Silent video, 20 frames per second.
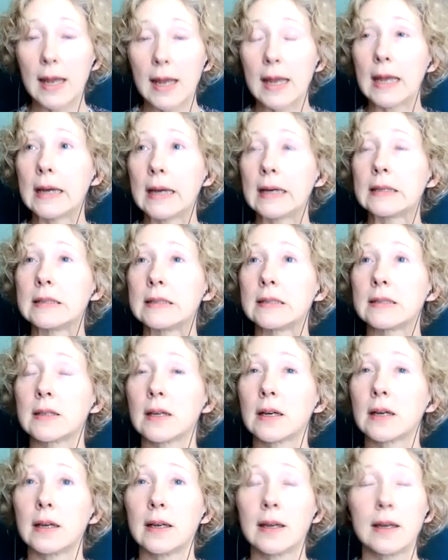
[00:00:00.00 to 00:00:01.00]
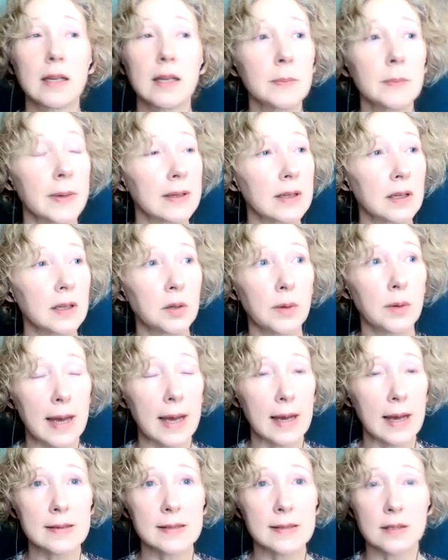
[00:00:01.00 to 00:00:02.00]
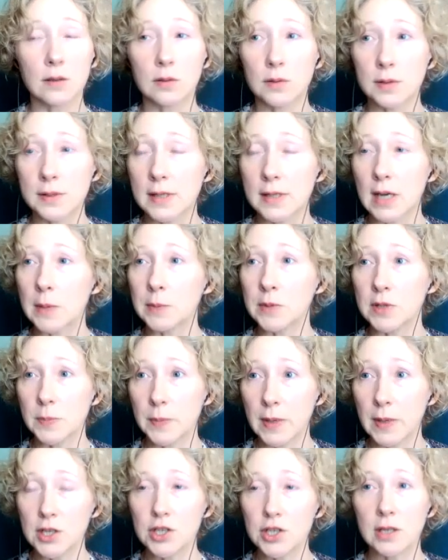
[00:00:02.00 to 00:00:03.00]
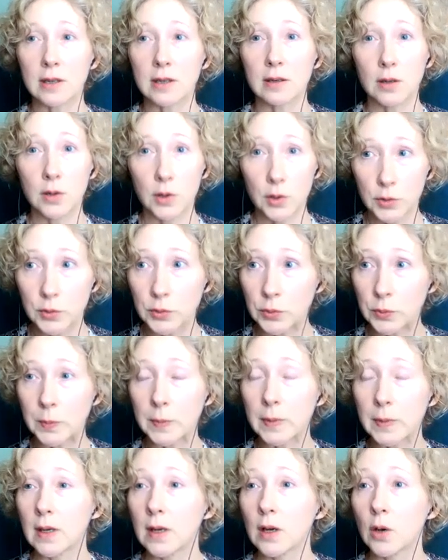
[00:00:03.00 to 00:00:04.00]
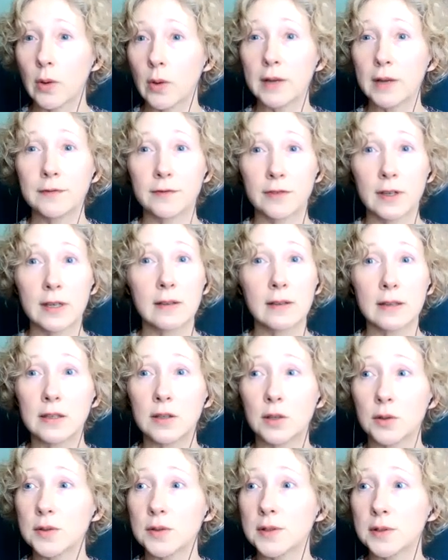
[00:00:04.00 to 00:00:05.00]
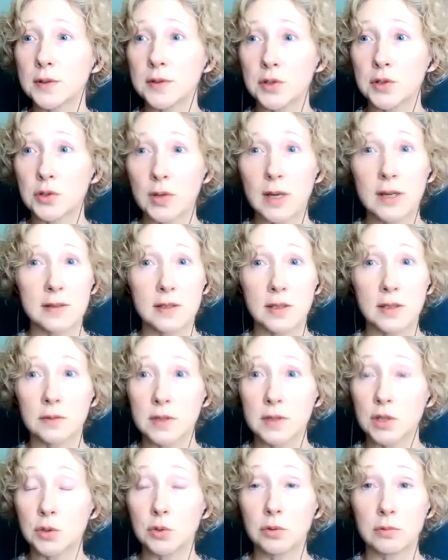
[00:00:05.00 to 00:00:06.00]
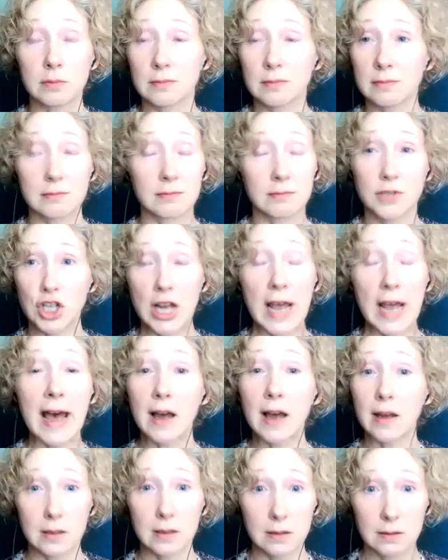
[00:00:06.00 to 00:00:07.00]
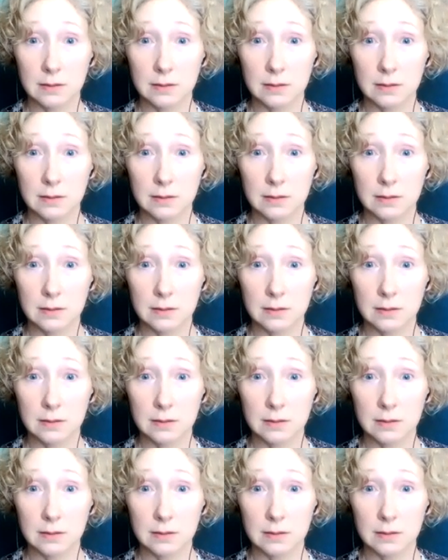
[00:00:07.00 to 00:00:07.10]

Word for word: And uh, anybody who has an Alzheimer's patient at home, quite frankly, knows those drugs don't do jack